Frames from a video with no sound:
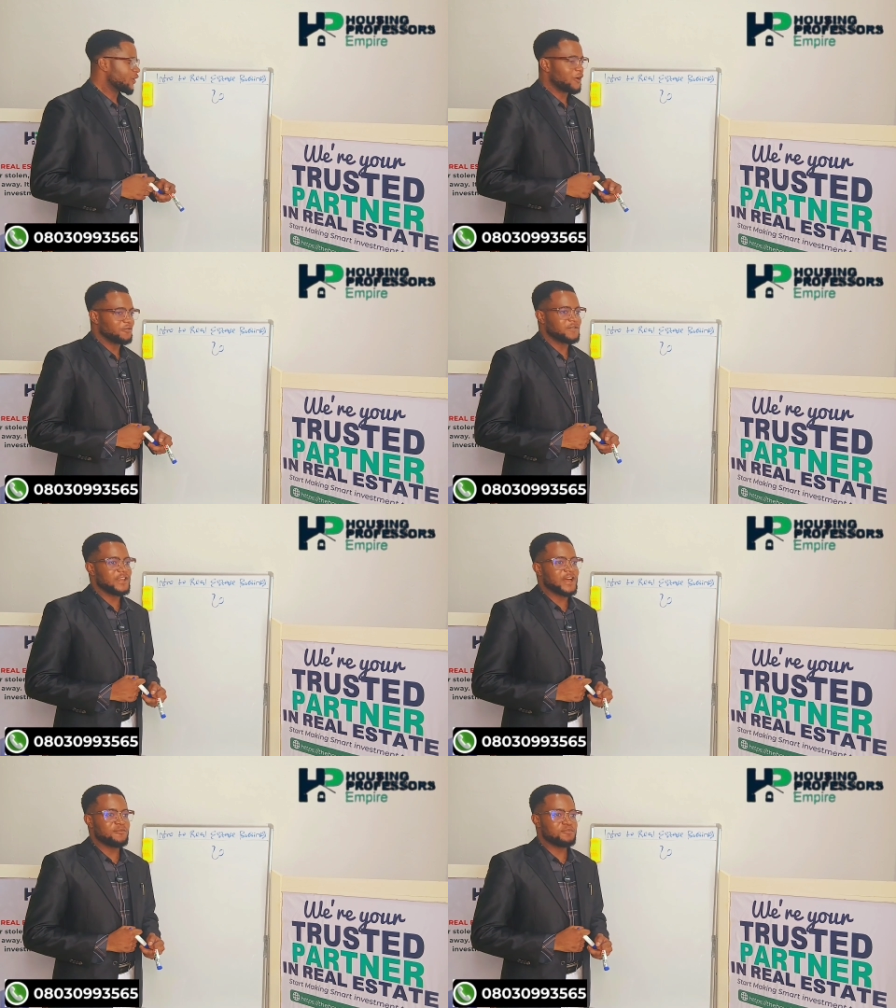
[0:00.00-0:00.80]
of
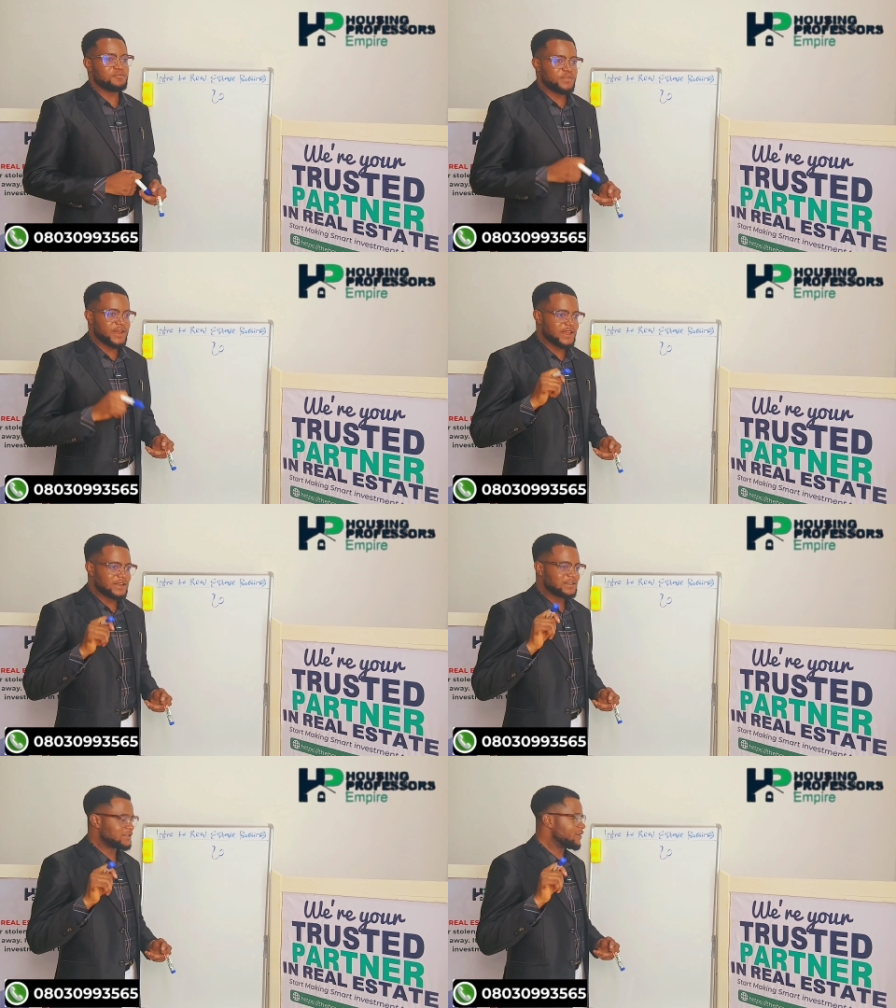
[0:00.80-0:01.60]
their
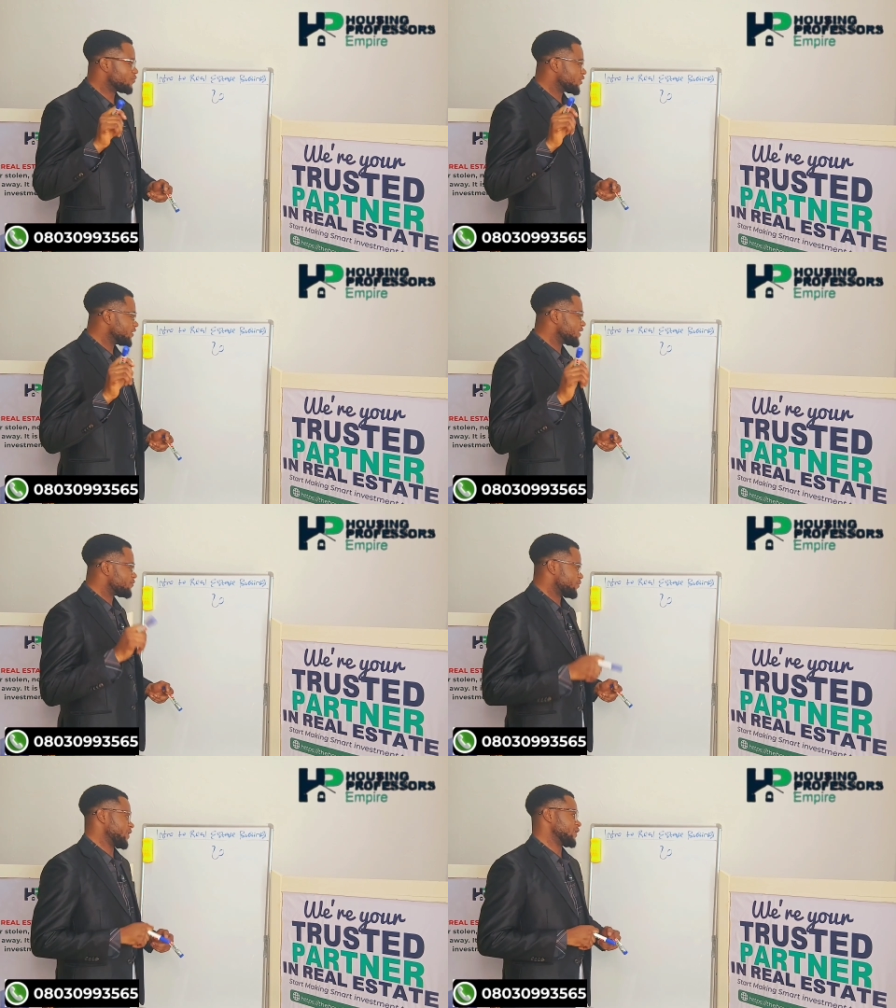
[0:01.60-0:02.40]
paid, the money they
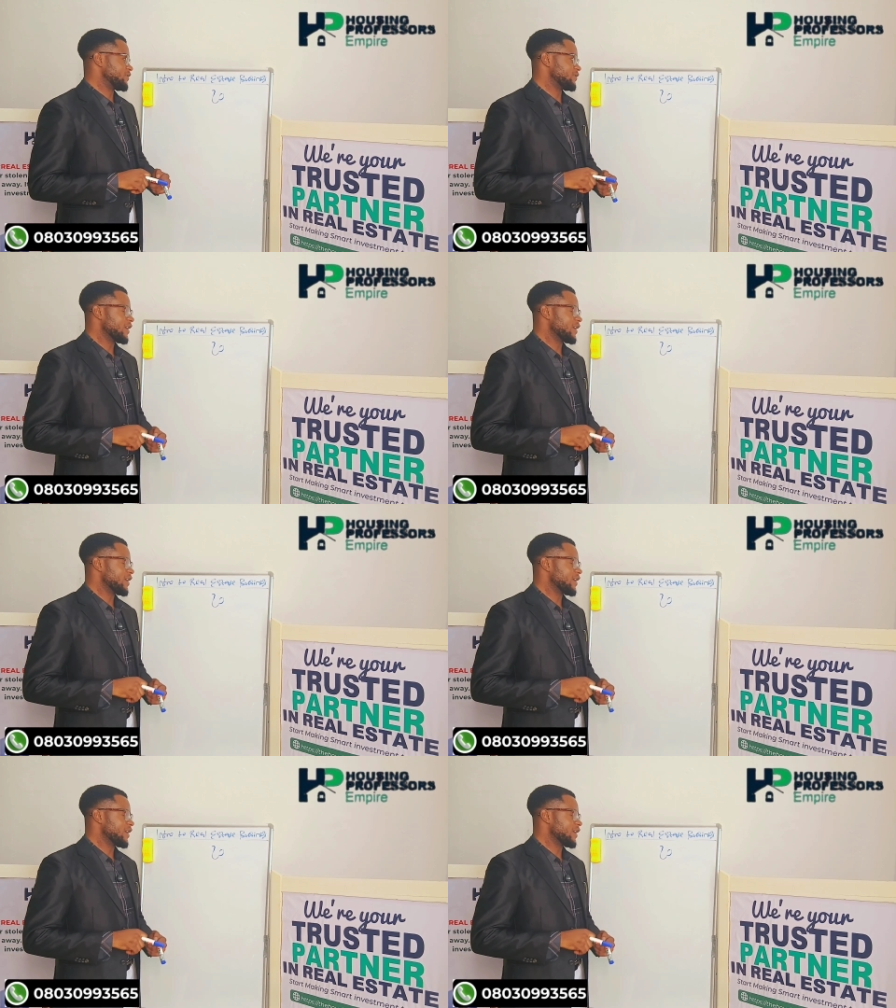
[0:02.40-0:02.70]
paid,